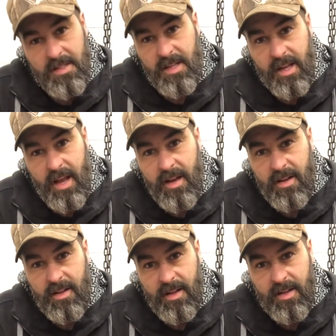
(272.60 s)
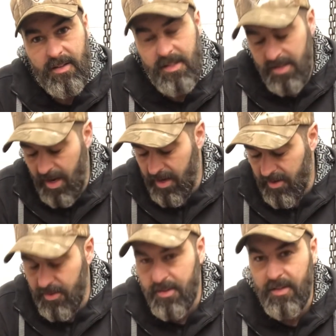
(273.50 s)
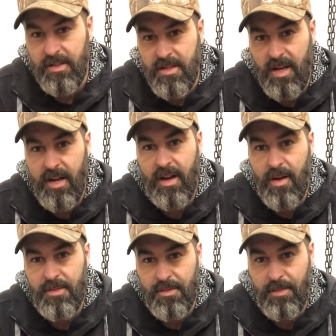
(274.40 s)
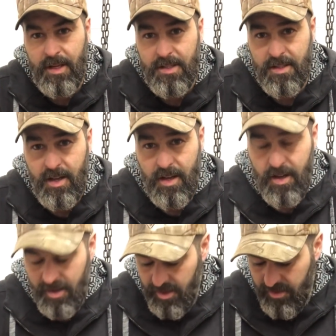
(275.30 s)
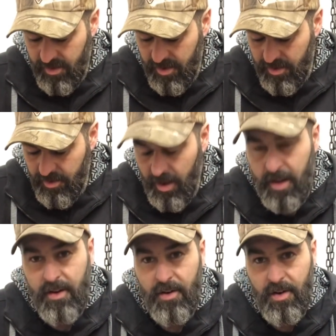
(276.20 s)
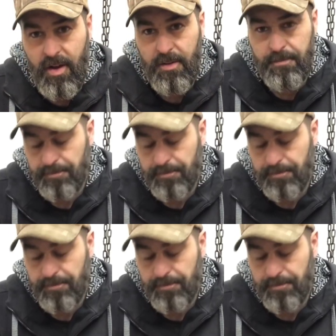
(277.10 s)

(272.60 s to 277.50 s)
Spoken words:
again the design, because the design comes in place either you like it or not.